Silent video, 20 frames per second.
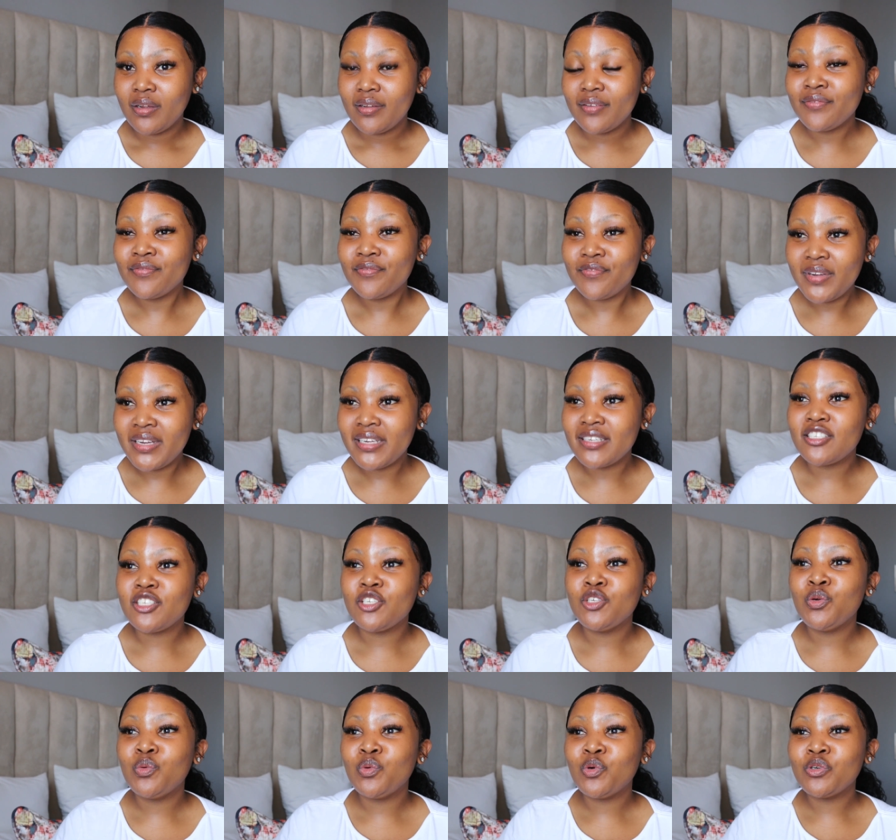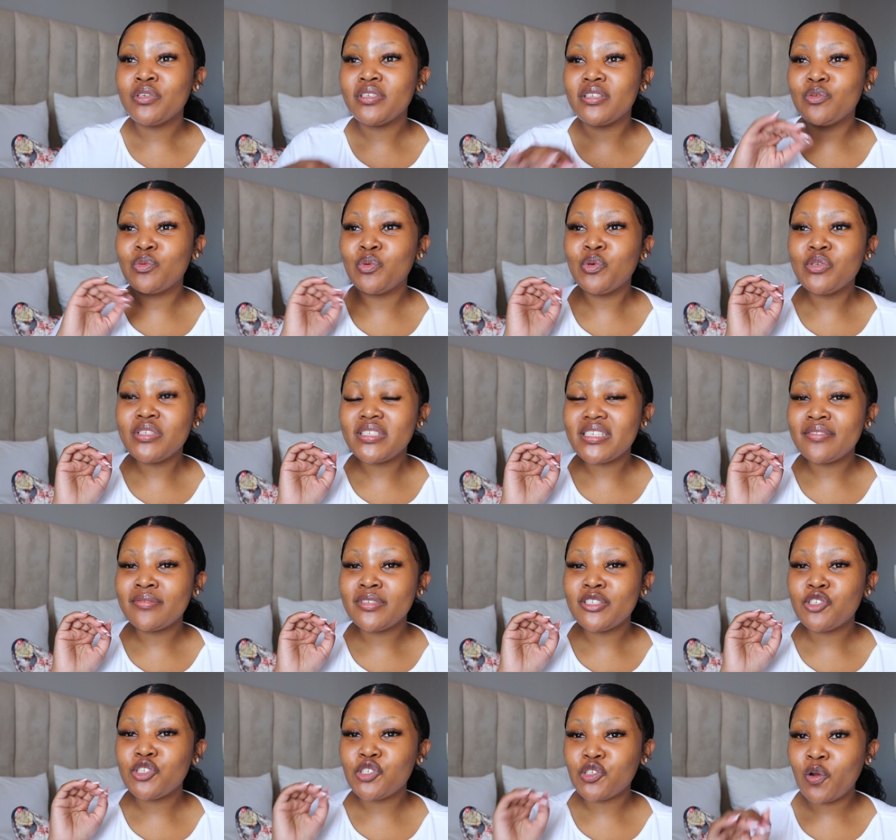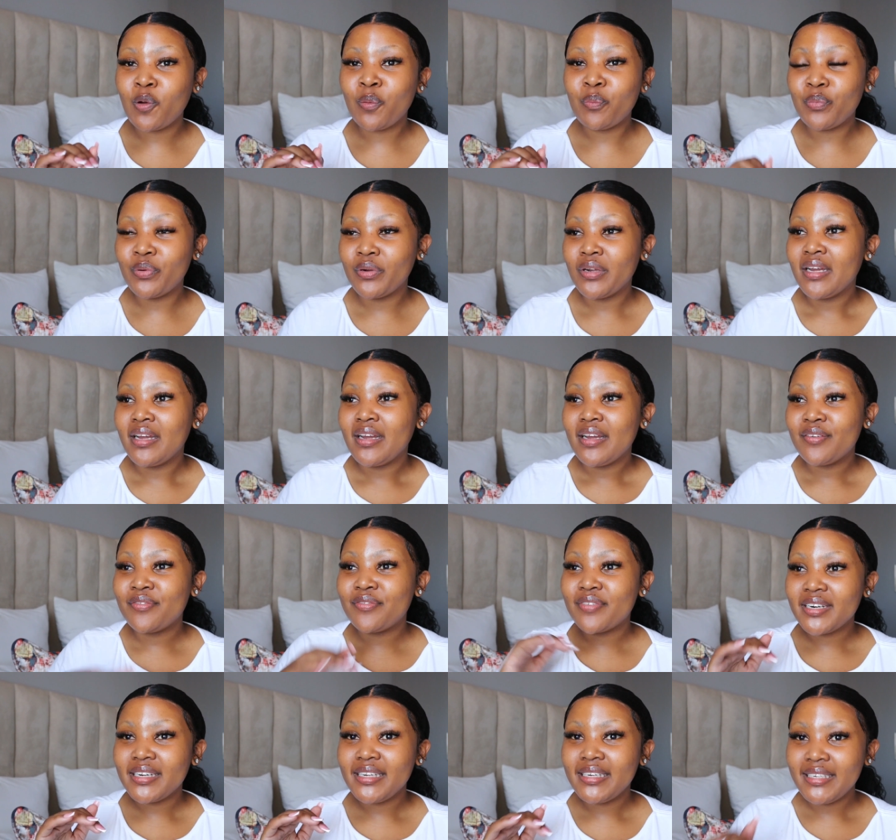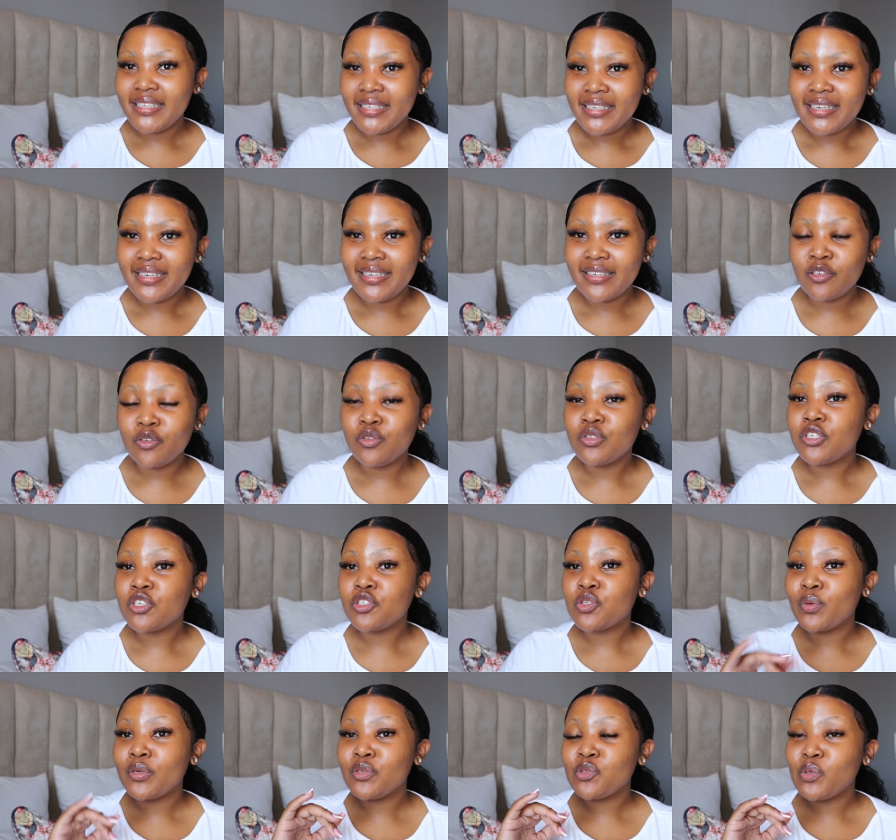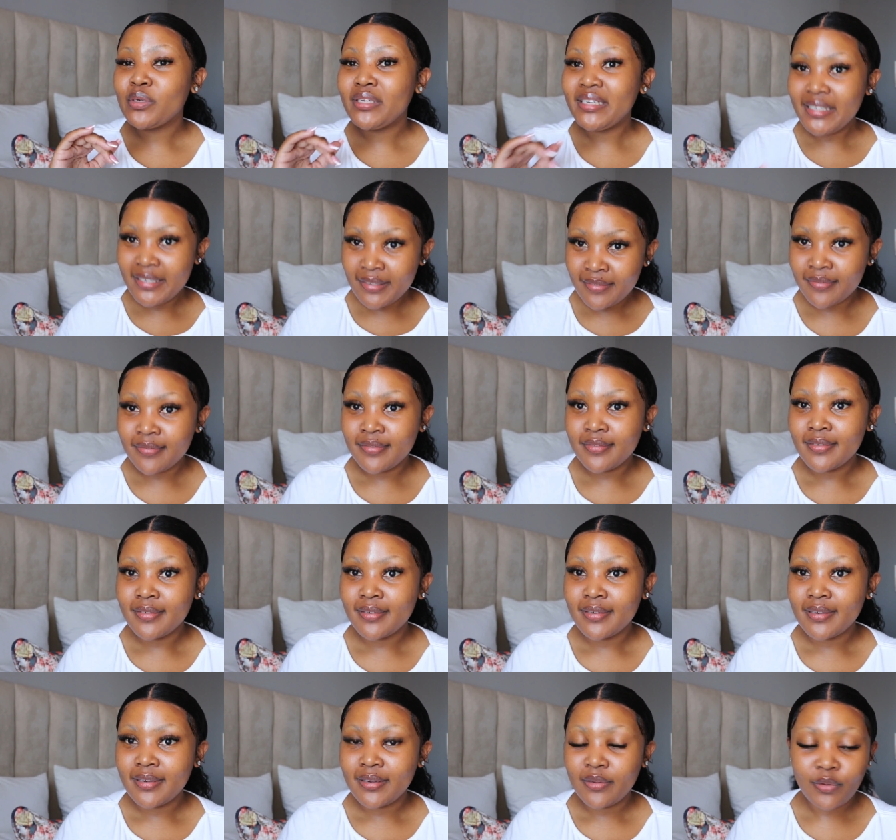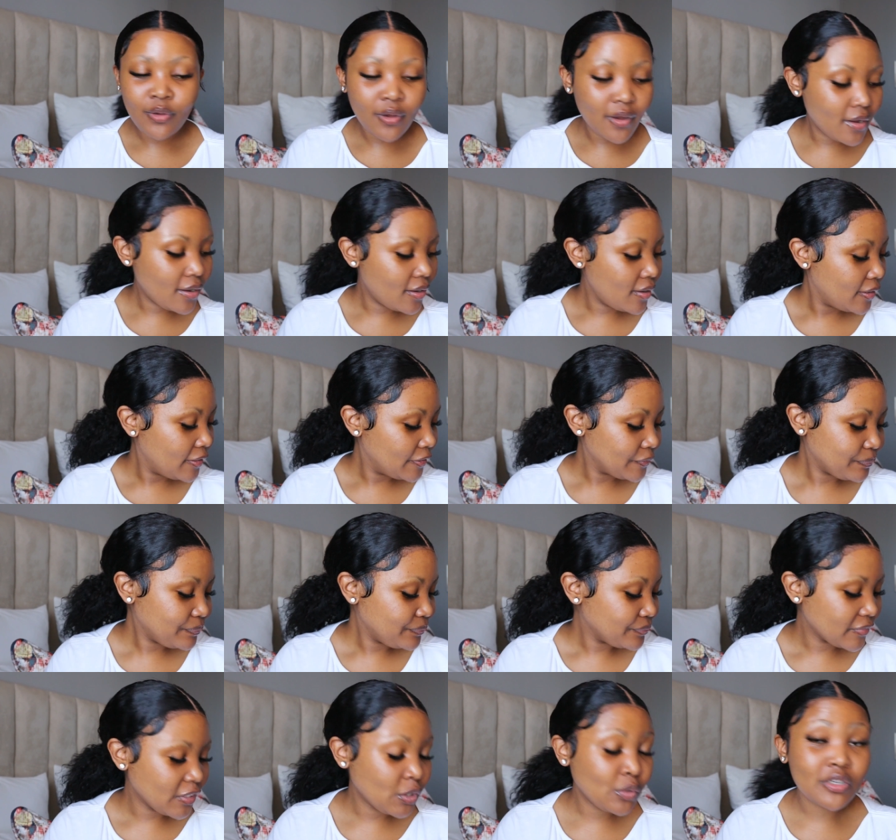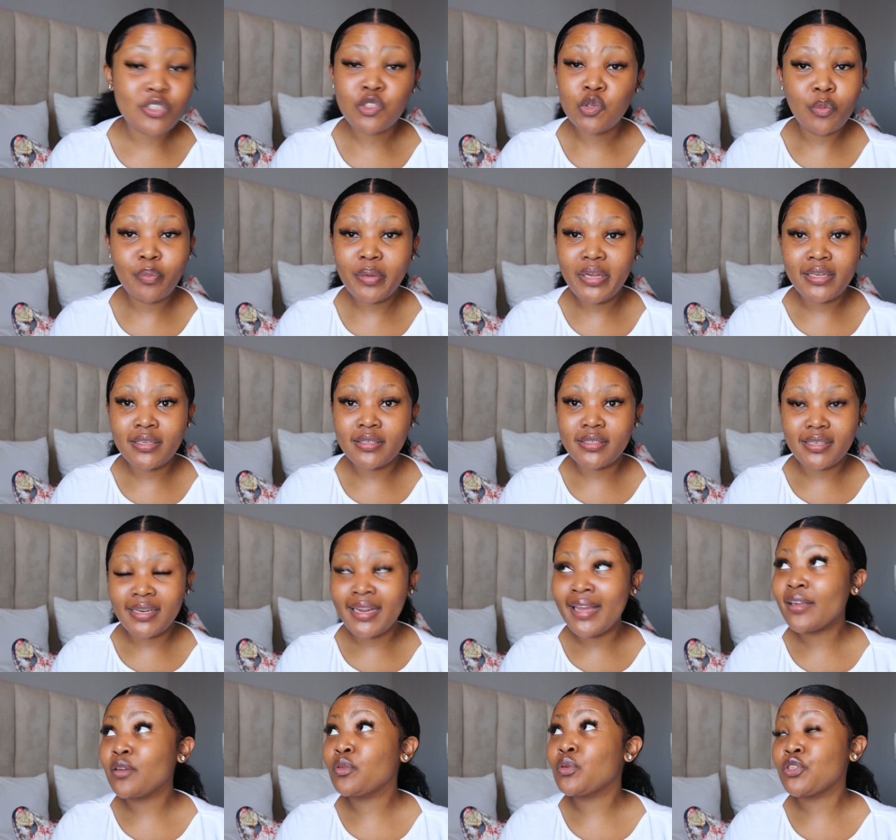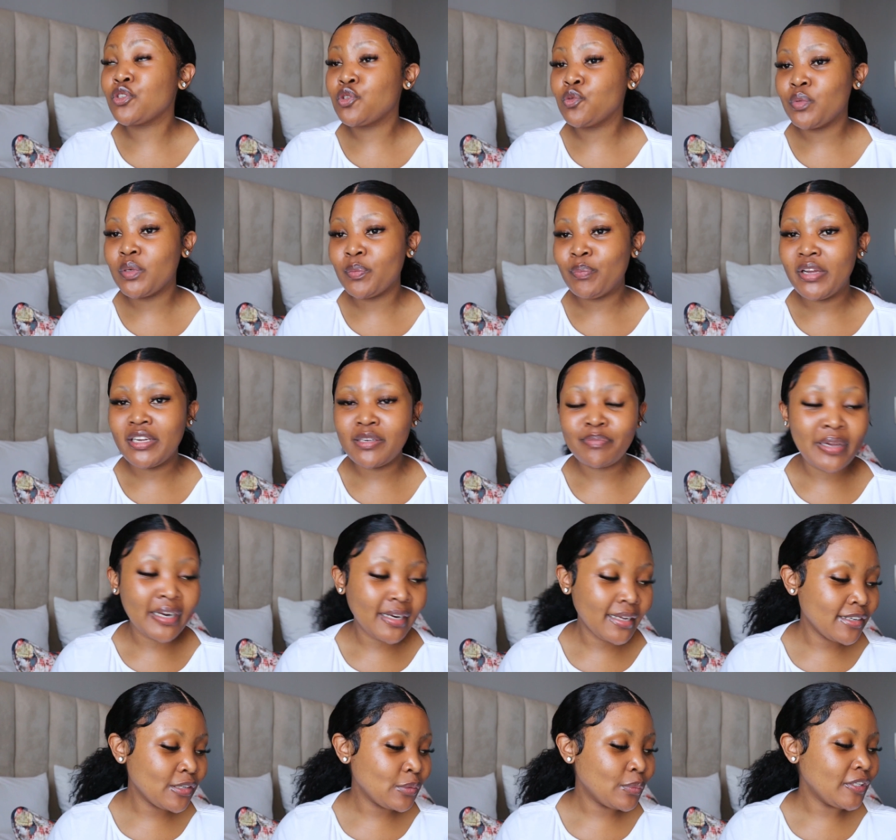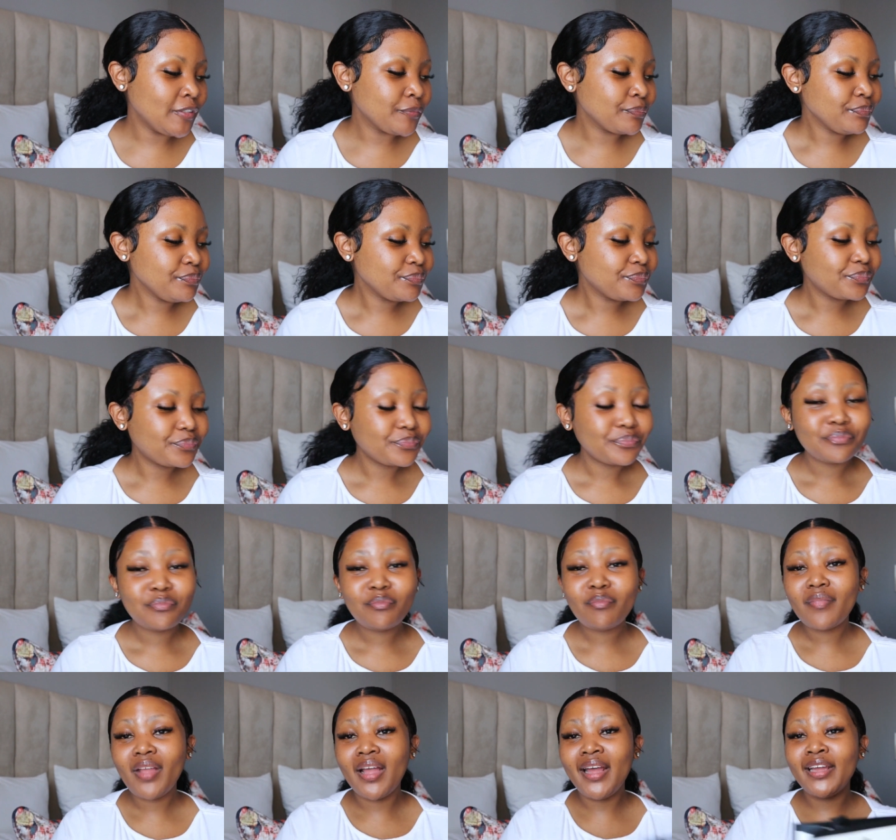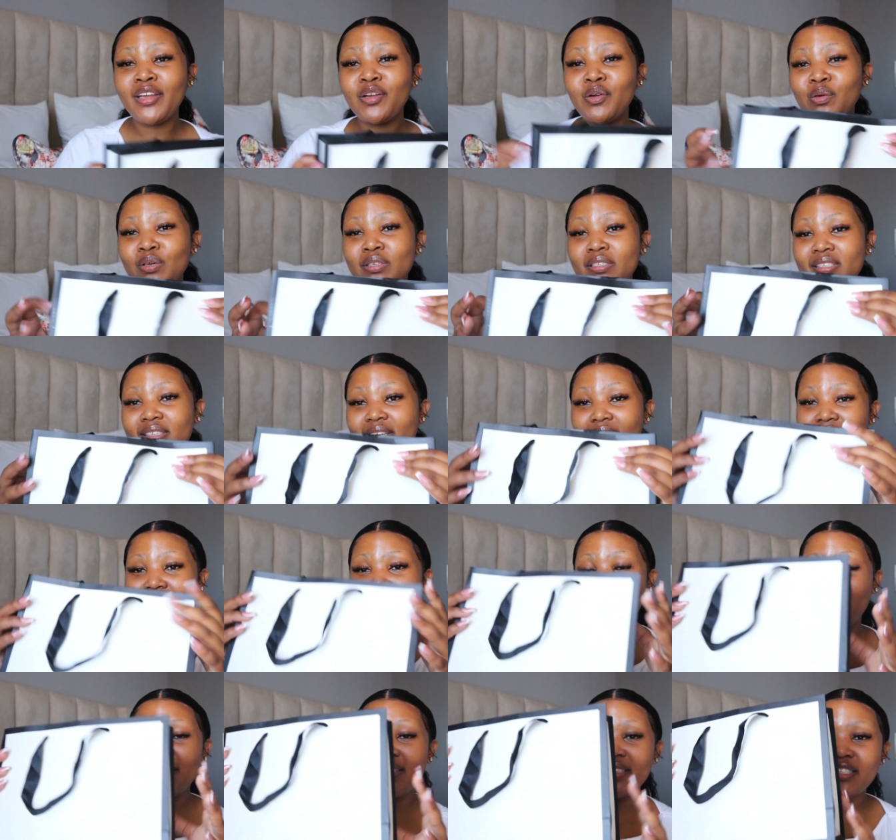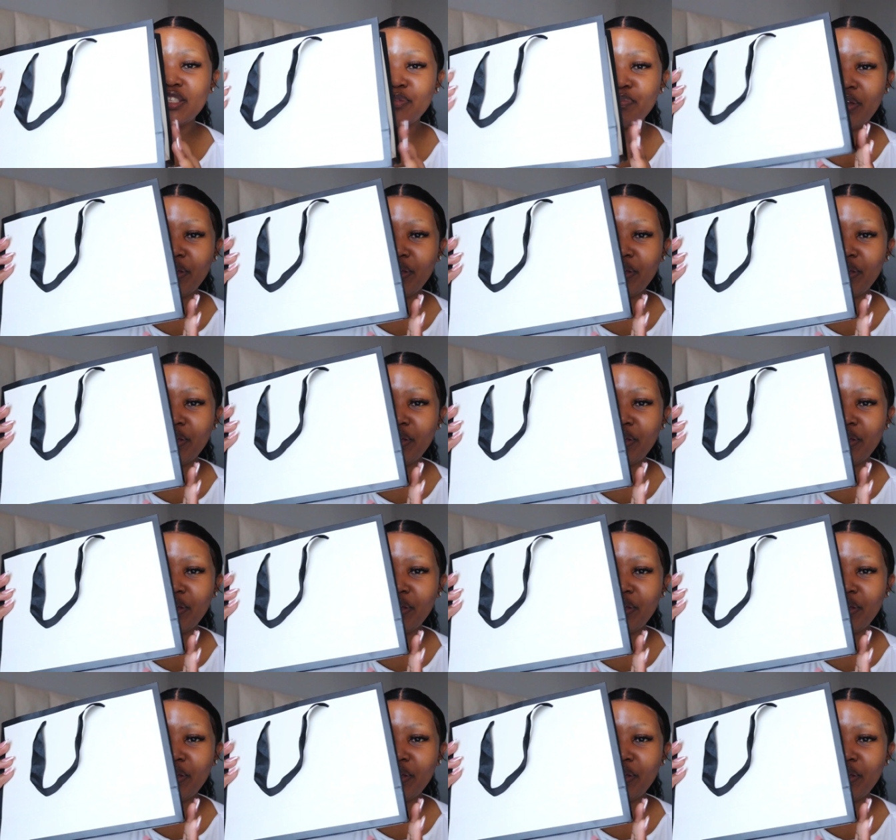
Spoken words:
in fact you won't even shop freely, you'll just want to leave. Yeah, it was so packed, like it was super packed. But anyway, I got this